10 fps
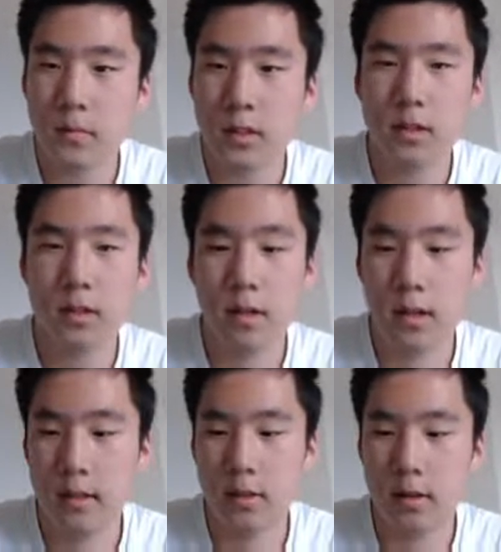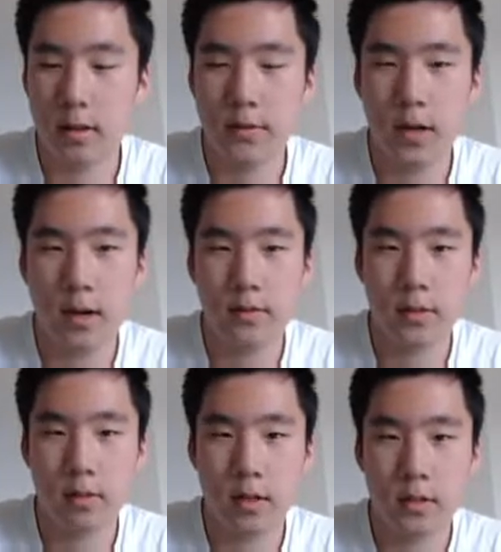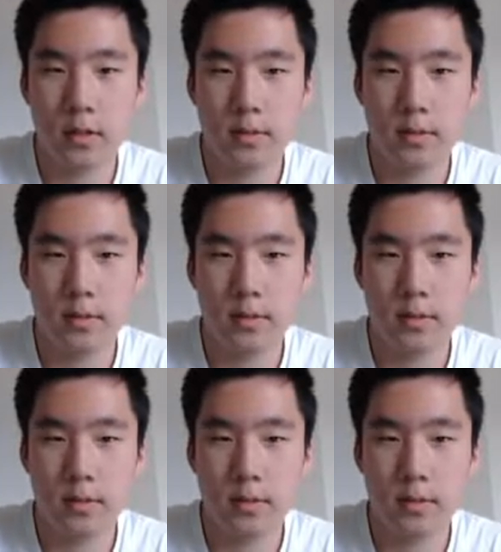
So if you have any questions,